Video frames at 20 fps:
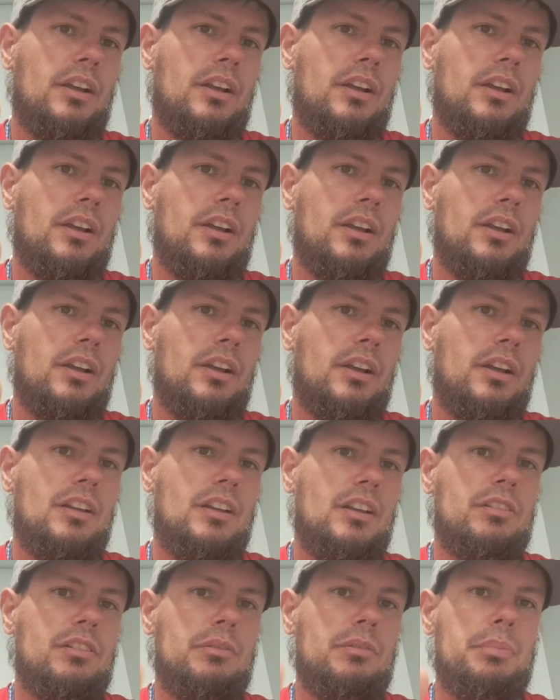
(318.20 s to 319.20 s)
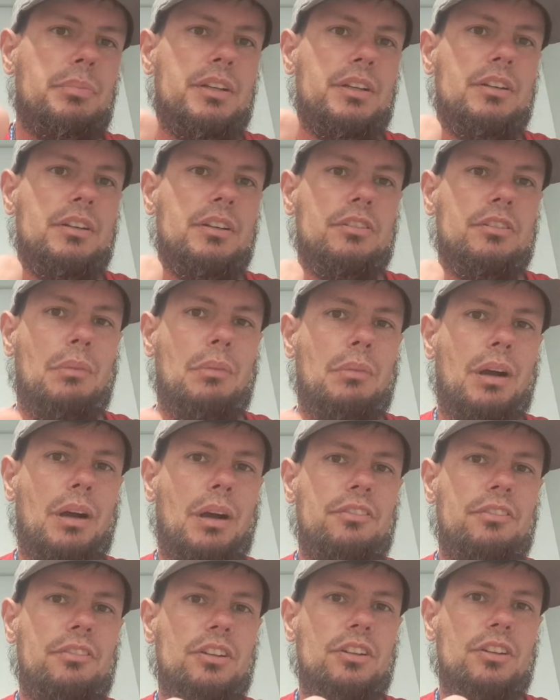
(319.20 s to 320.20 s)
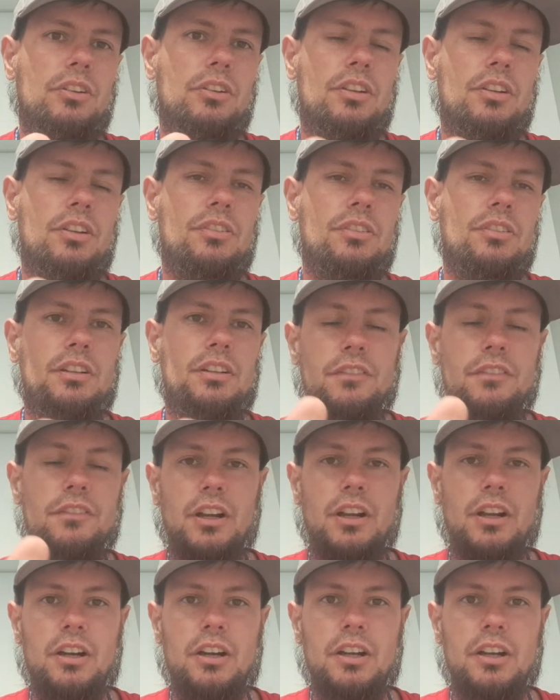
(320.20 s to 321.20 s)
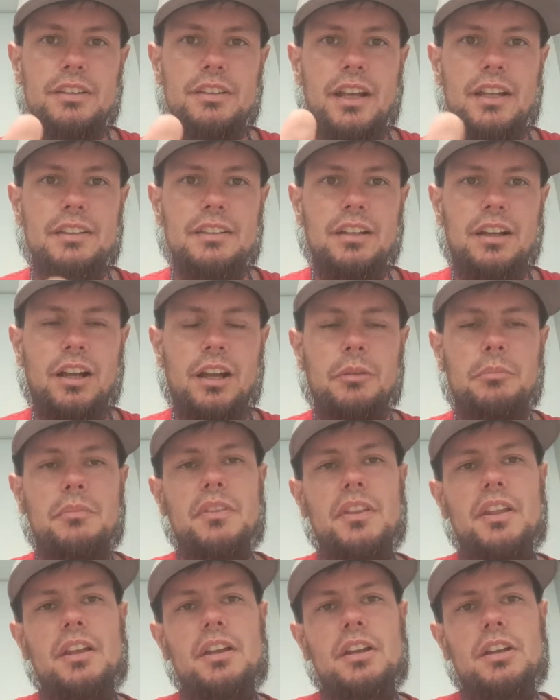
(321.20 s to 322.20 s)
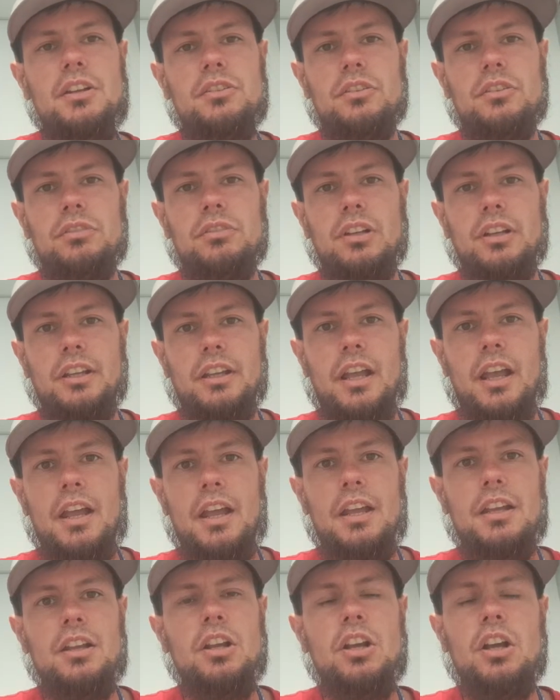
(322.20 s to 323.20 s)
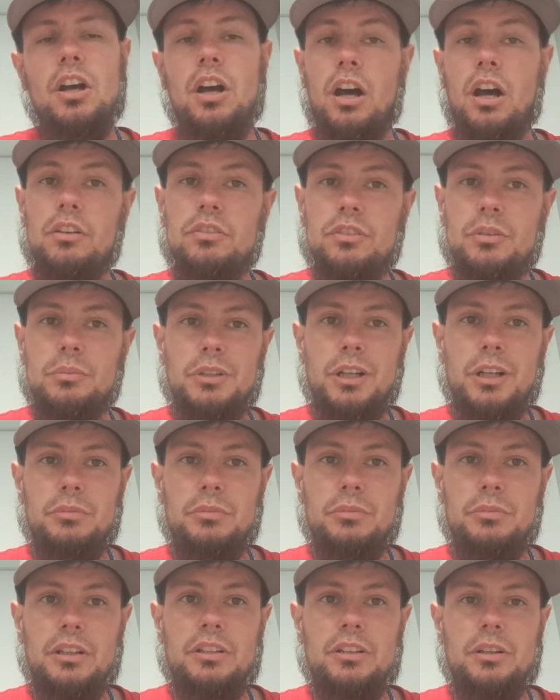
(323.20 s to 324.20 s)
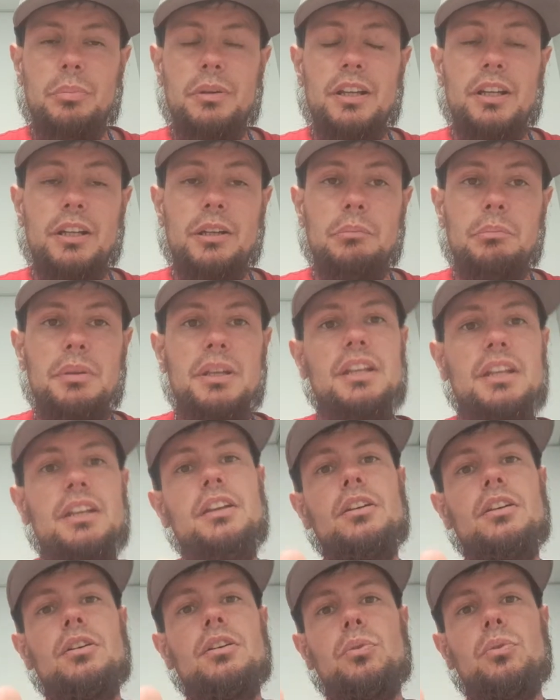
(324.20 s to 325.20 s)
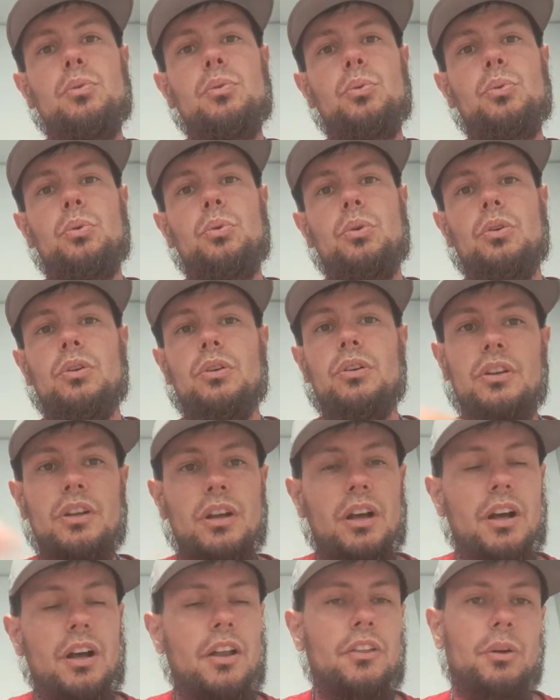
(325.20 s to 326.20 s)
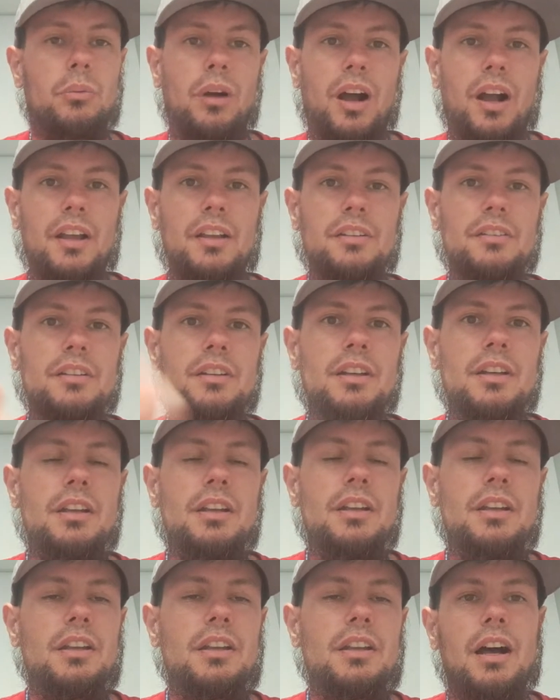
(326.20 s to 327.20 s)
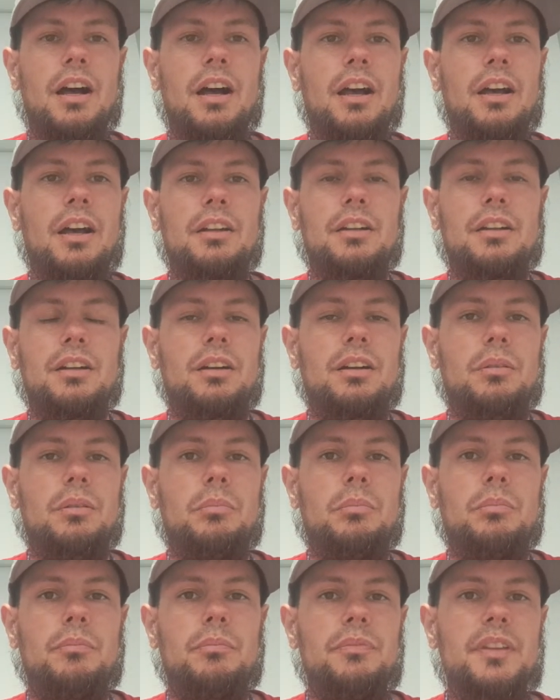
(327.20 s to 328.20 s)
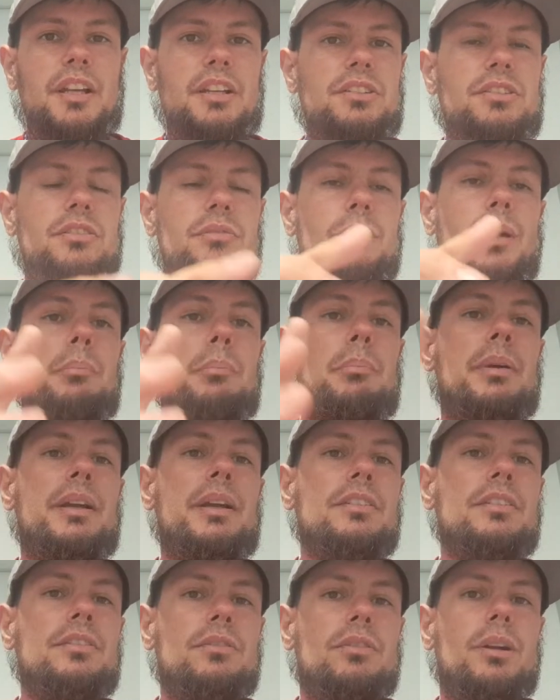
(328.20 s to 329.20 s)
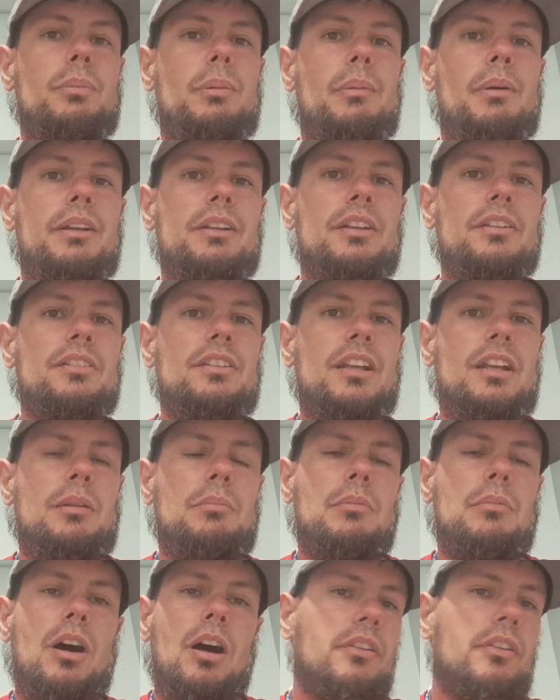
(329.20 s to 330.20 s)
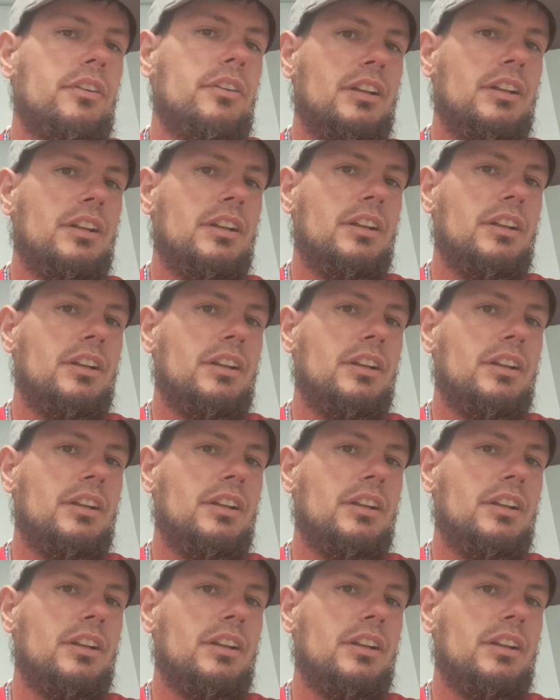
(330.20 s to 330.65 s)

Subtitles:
process because my finger is in a different area at that time. Just like A, I'll sometimes end up hitting B or otherwise. And that's just my biggest gripe about this game. Other than